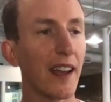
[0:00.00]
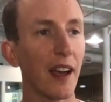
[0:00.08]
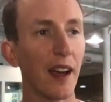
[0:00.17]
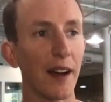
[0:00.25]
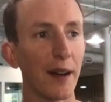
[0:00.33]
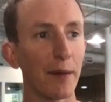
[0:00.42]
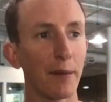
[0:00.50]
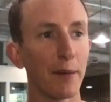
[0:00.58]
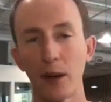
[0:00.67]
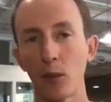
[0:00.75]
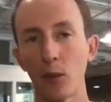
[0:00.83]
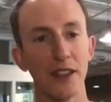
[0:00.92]
Uh,
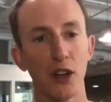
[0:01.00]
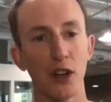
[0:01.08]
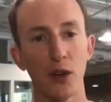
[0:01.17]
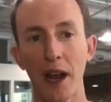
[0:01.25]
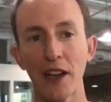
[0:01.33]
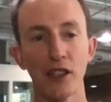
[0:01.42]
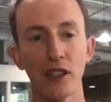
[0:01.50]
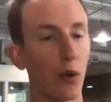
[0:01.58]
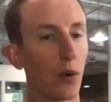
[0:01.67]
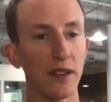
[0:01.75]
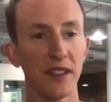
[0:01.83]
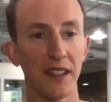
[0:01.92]
but it was a crash
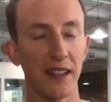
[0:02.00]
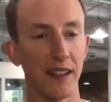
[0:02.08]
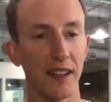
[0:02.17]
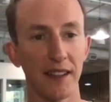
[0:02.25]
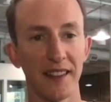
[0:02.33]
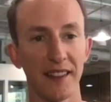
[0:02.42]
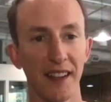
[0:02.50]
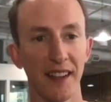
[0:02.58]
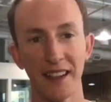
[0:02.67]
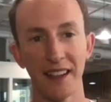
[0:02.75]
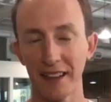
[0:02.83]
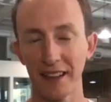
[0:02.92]
course in
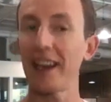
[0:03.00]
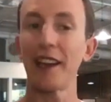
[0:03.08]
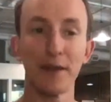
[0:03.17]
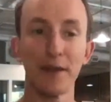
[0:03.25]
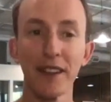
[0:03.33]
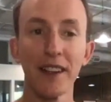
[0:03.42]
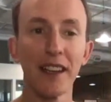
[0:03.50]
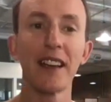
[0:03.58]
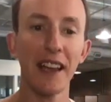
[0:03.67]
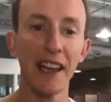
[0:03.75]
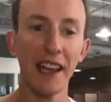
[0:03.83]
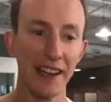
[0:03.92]
in life
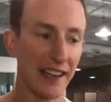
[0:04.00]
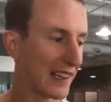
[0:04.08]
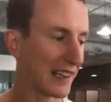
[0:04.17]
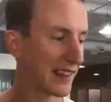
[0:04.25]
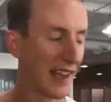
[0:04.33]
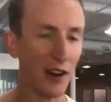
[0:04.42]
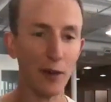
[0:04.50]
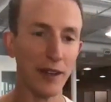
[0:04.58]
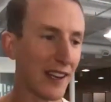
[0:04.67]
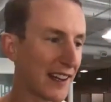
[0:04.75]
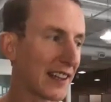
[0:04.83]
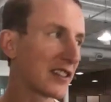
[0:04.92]
and in
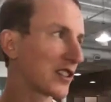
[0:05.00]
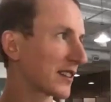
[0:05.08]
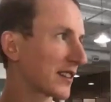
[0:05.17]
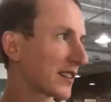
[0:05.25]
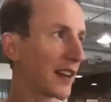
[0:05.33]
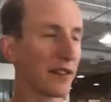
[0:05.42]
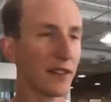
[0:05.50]
therapy and in just kind of